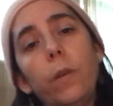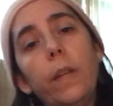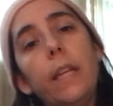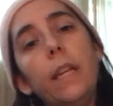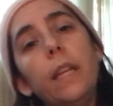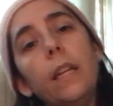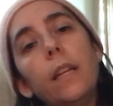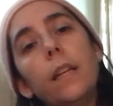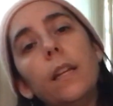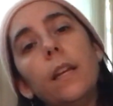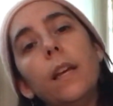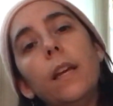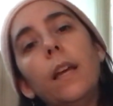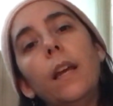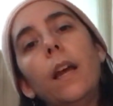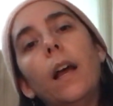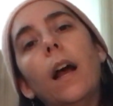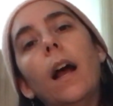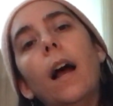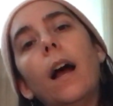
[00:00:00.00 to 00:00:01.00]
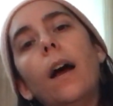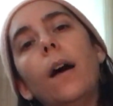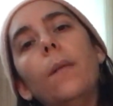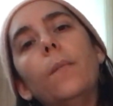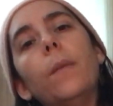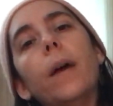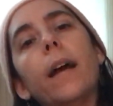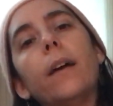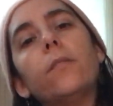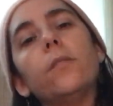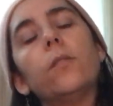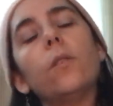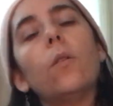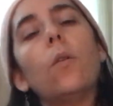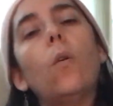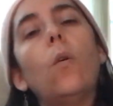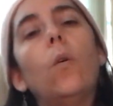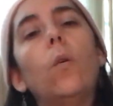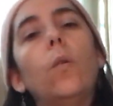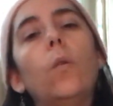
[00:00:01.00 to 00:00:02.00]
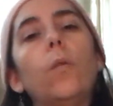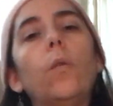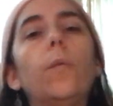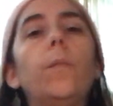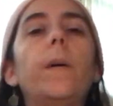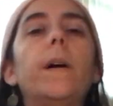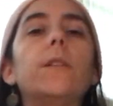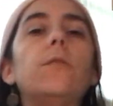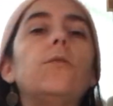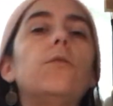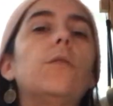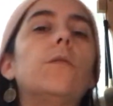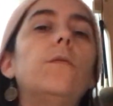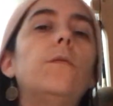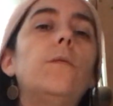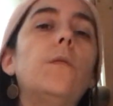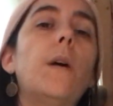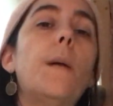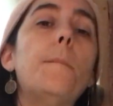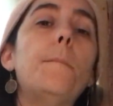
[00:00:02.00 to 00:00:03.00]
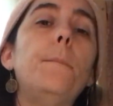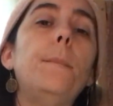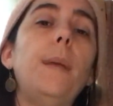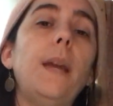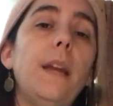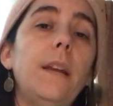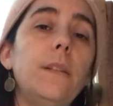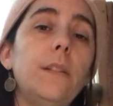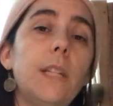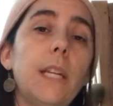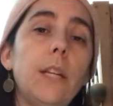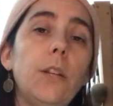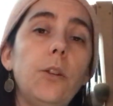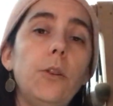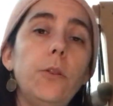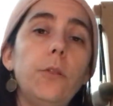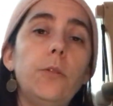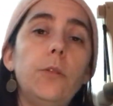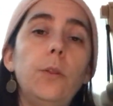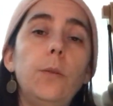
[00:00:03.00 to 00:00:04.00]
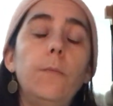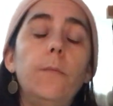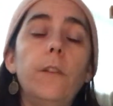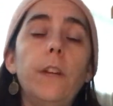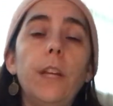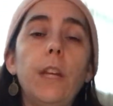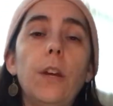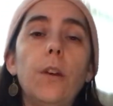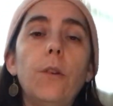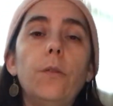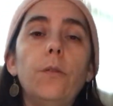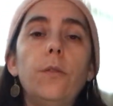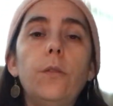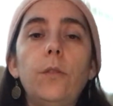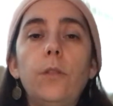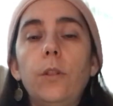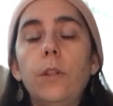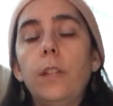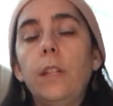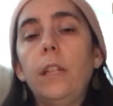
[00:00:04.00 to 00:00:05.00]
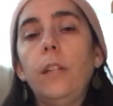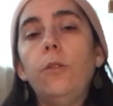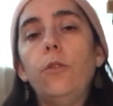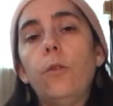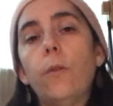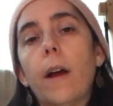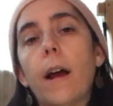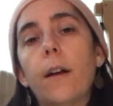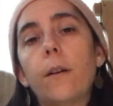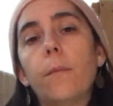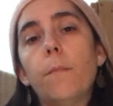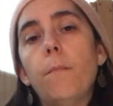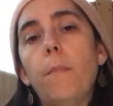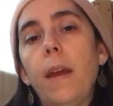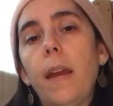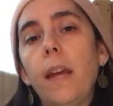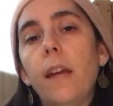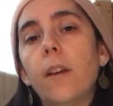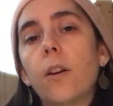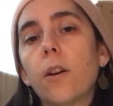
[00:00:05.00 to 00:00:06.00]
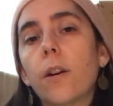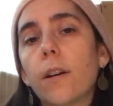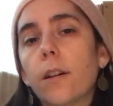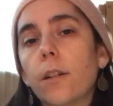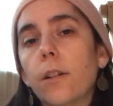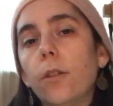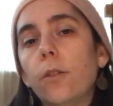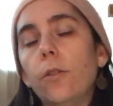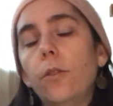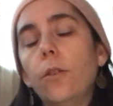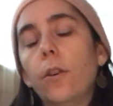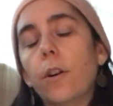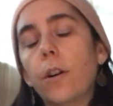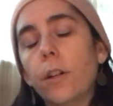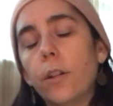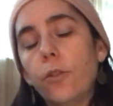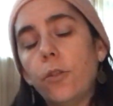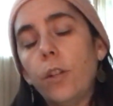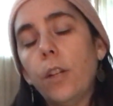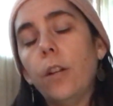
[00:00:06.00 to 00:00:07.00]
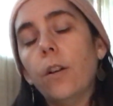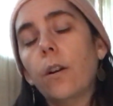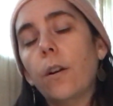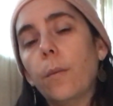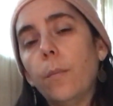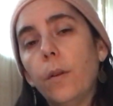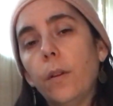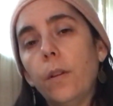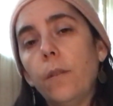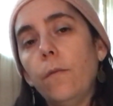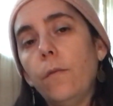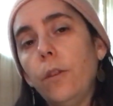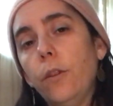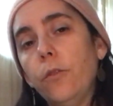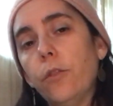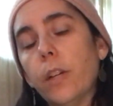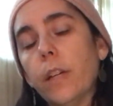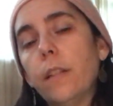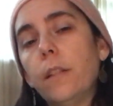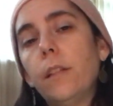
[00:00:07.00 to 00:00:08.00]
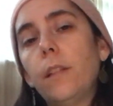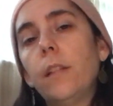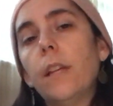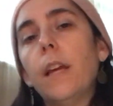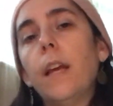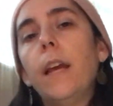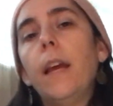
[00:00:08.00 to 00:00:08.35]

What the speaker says: Weed has a whole bunch of amazing YouTube videos to teach you how to make nourishing herbal infusions.